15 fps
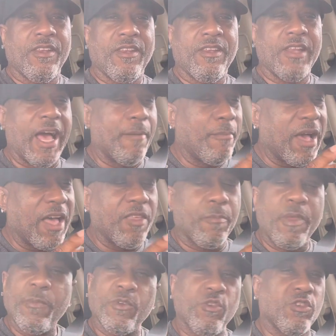Not by the
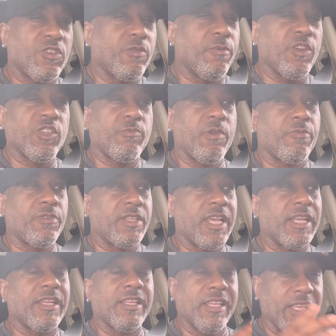people you're supposed to be
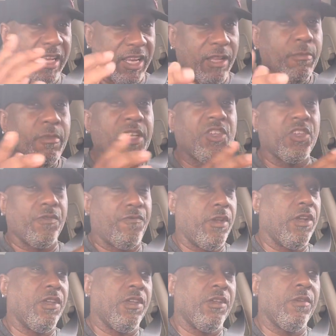protecting. The enemy should
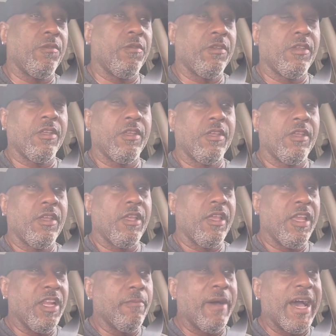fear you.
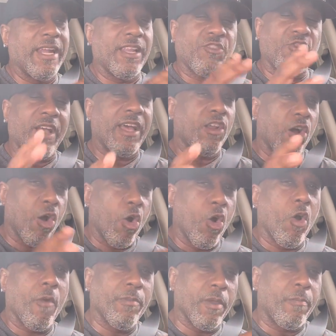Anybody trying to
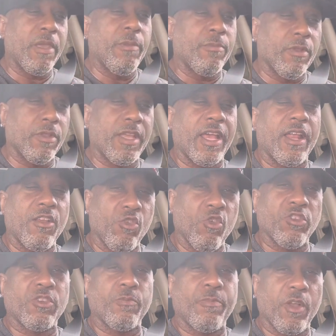harm the people that
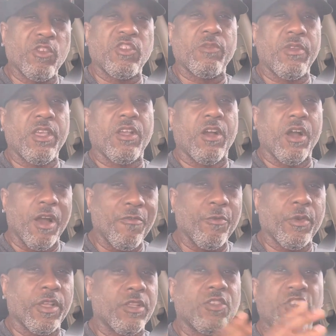you're supposed to be
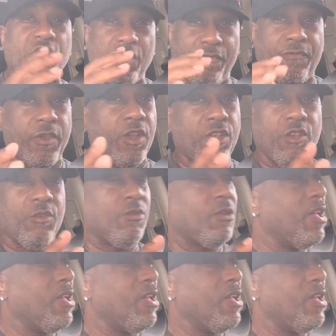covering should fear you,